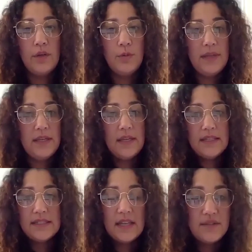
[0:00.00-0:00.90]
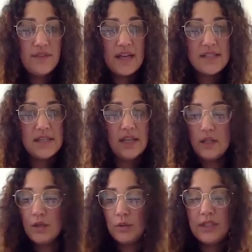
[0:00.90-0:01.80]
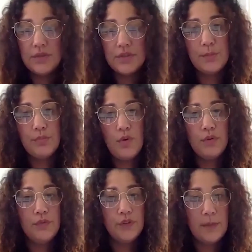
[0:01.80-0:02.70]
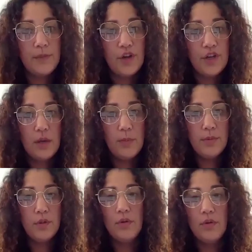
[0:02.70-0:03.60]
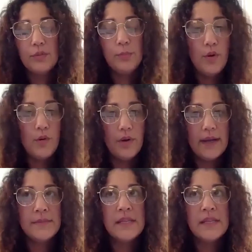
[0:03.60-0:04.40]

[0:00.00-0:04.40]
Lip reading: He'll be incentivizing, leadership roles for some of our young people across programs.